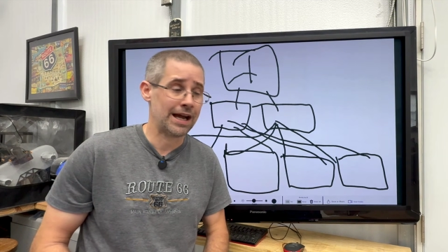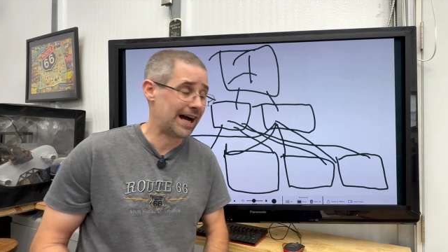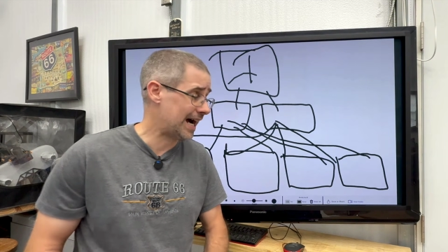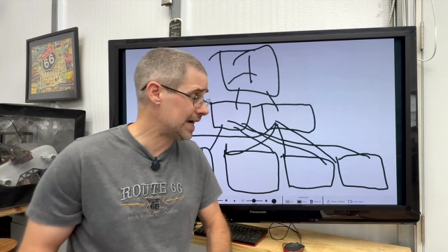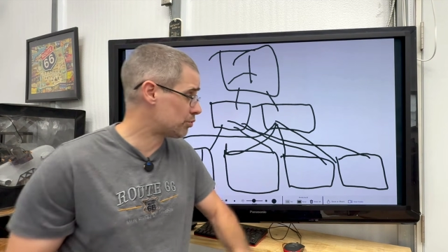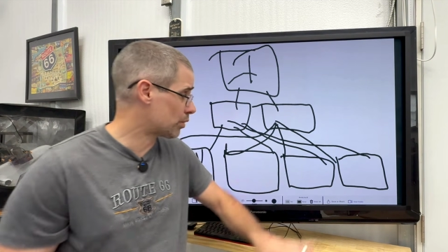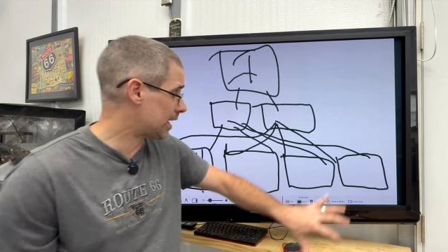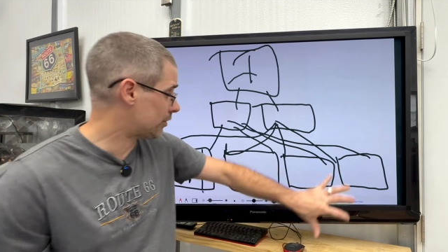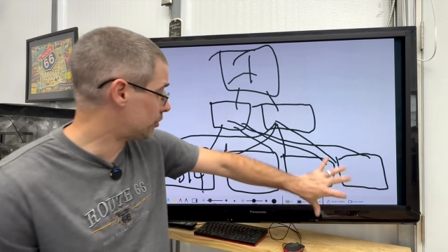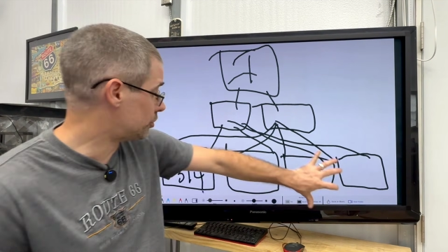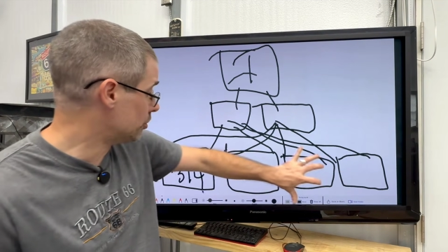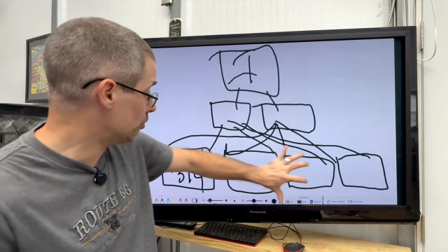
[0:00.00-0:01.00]
I'd rather
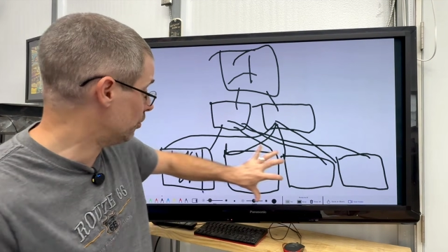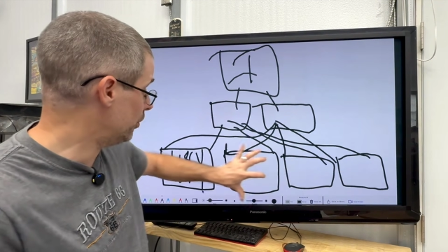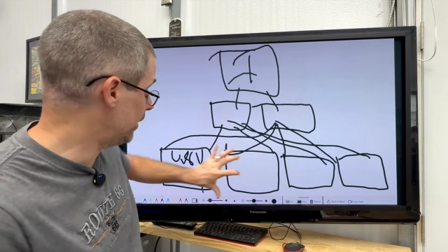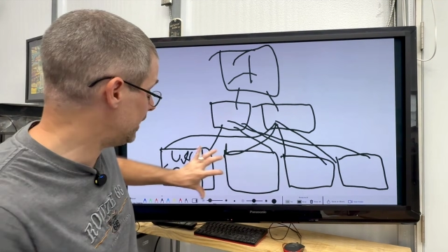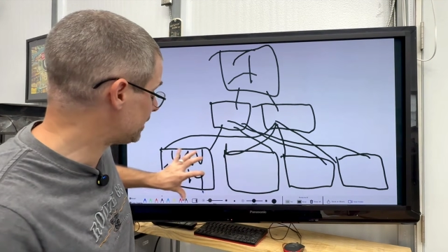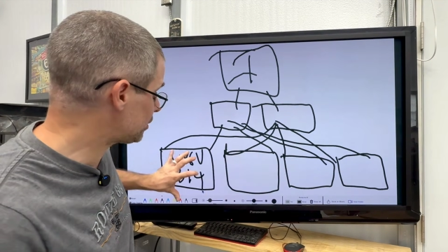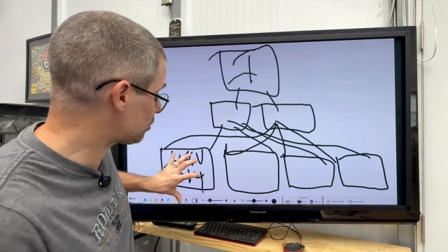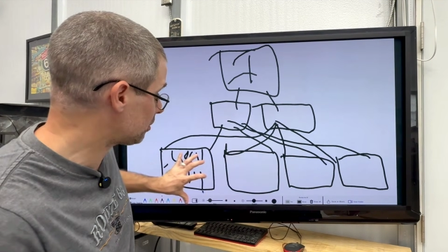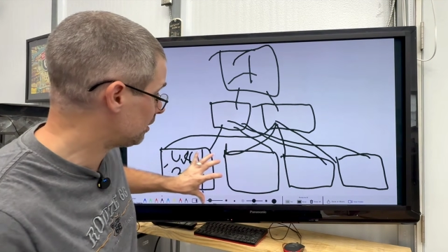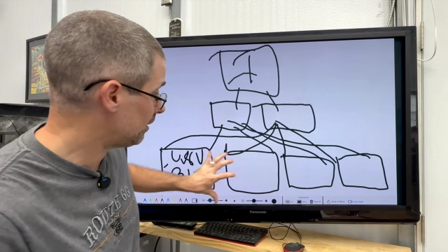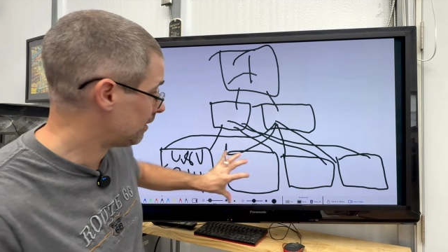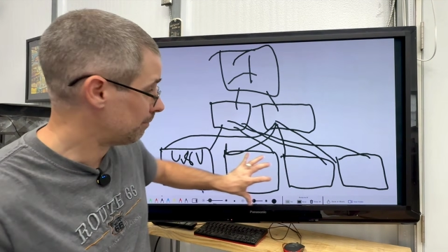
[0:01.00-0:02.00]
do this
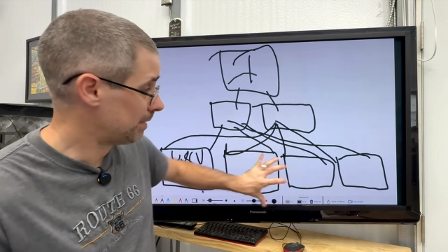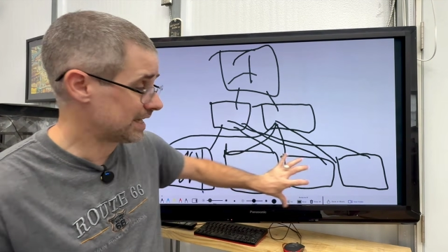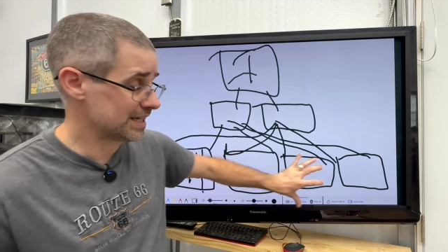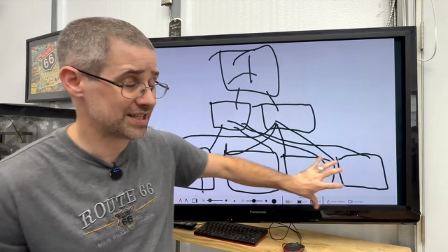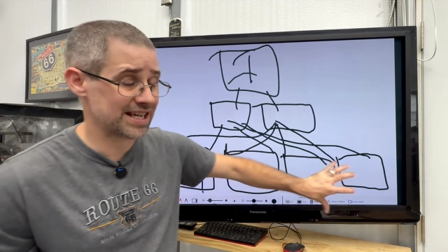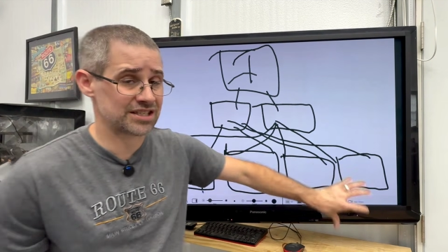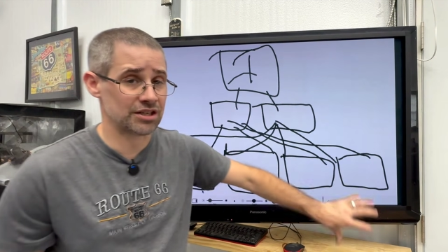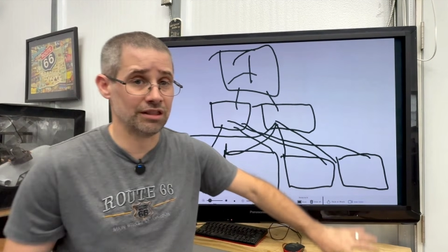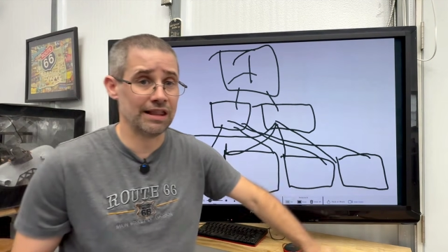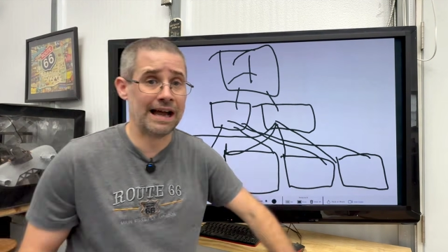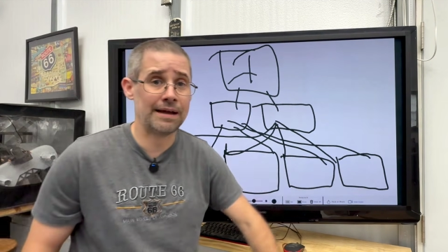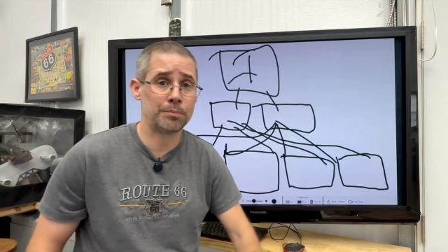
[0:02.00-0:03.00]
because that's a
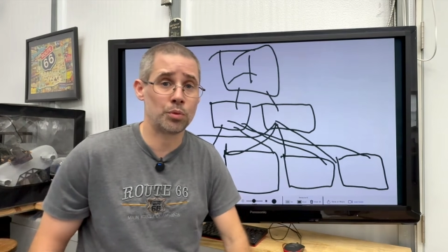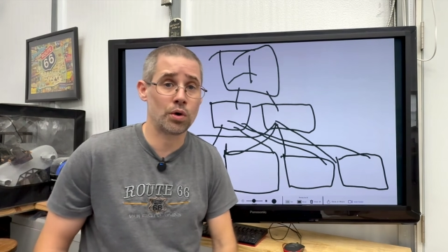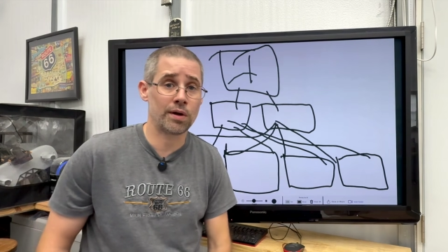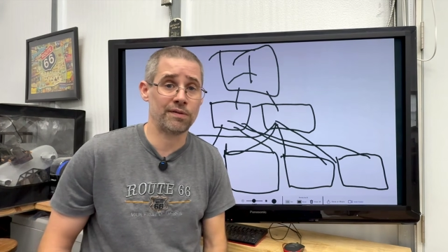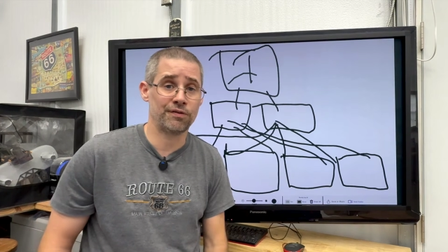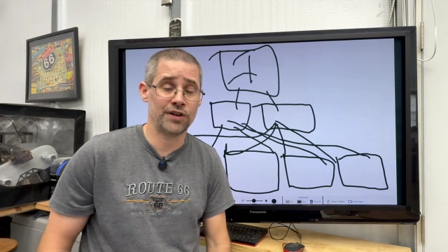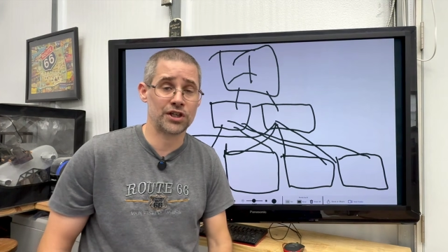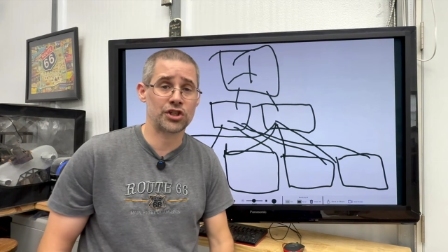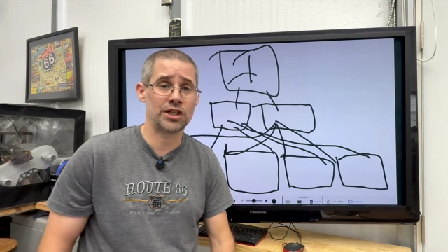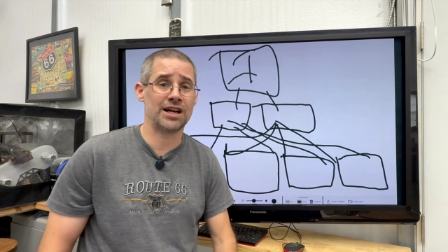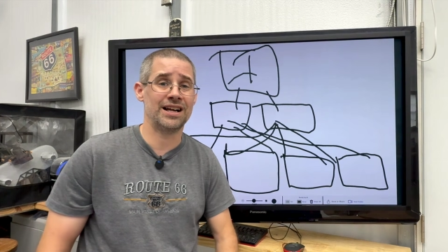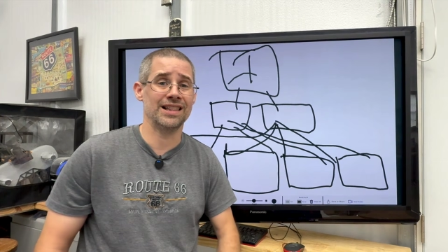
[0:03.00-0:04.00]
lot more
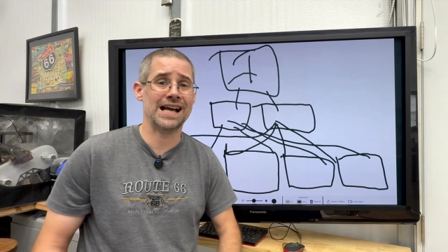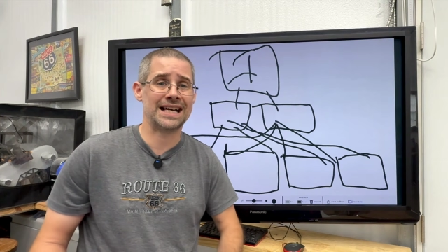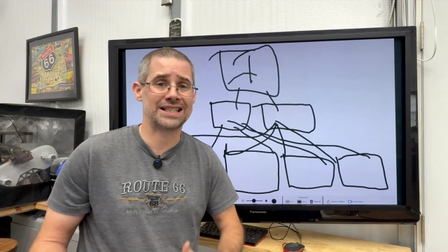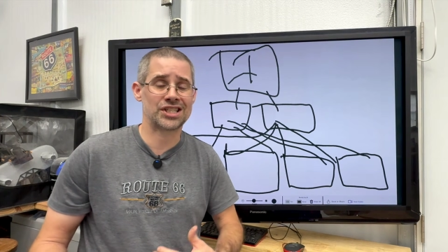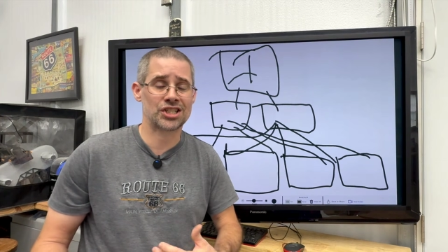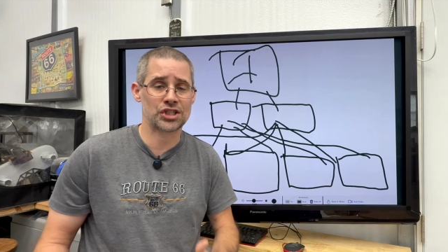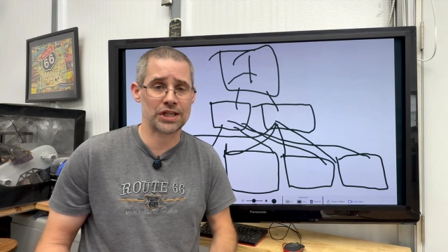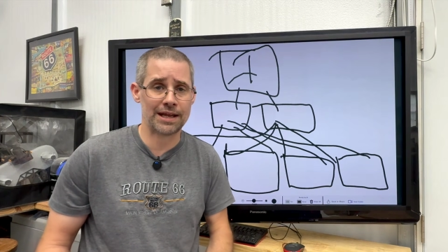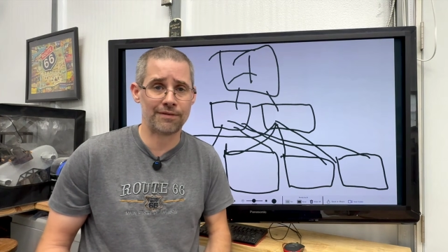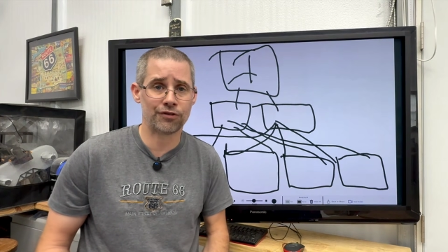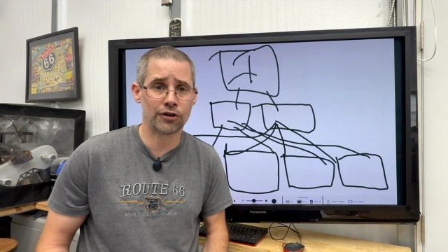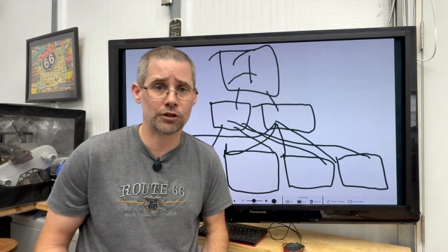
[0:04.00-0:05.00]
efficient, a lot
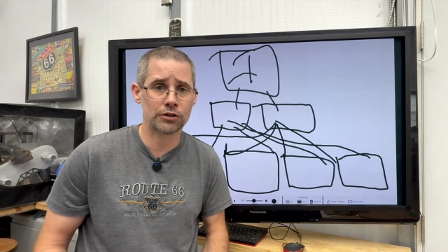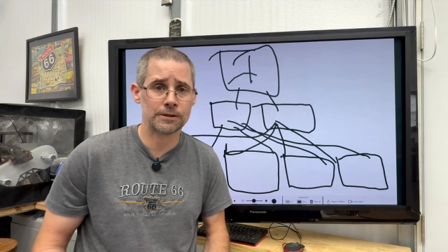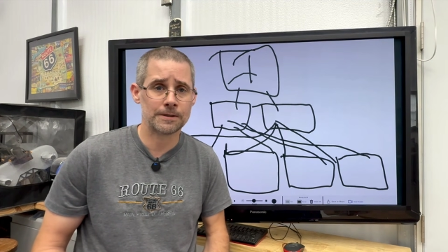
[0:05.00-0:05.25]
safer